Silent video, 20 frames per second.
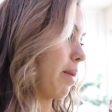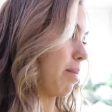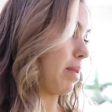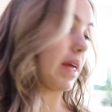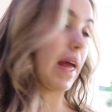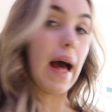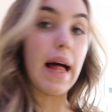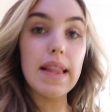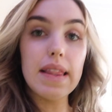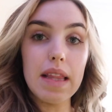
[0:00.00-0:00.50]

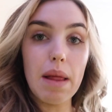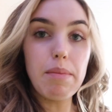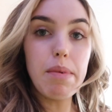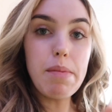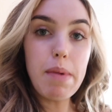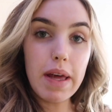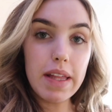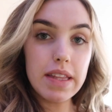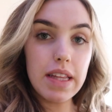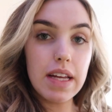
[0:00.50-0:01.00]
But yeah, let me
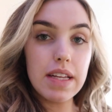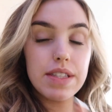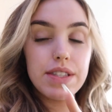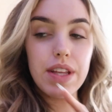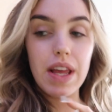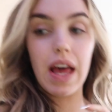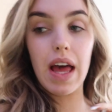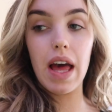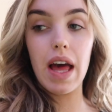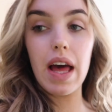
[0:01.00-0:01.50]
make this
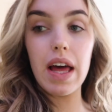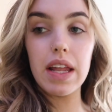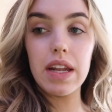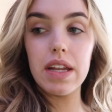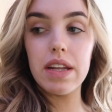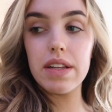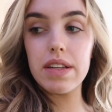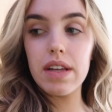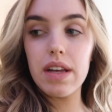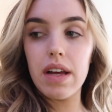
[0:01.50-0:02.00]

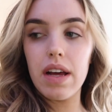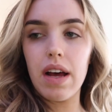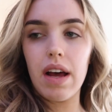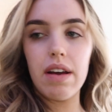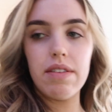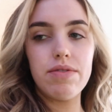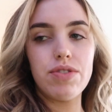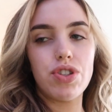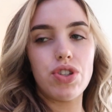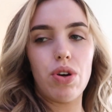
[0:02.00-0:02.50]
and
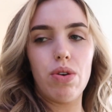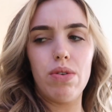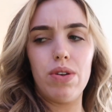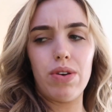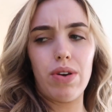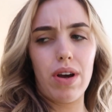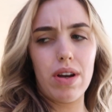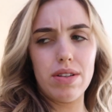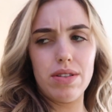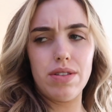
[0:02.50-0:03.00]
I've shown
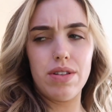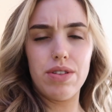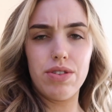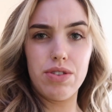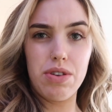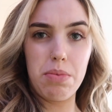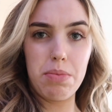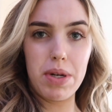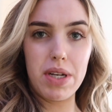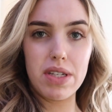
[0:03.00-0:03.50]
you guys this
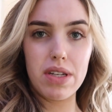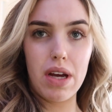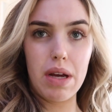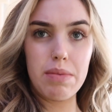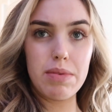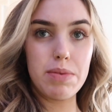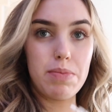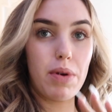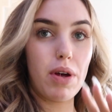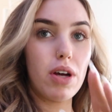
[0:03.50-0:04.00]
so many
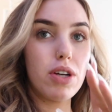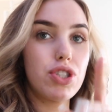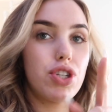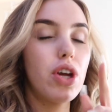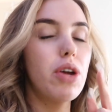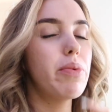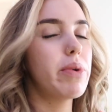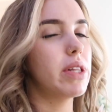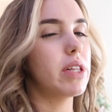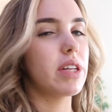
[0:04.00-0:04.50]
times, but I'll show
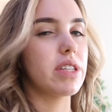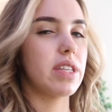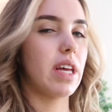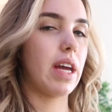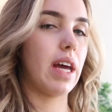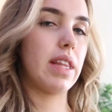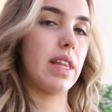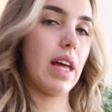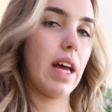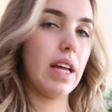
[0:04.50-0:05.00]
you what it looks
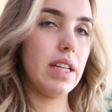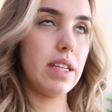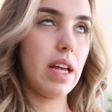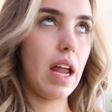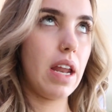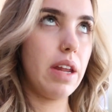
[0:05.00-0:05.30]
like at the end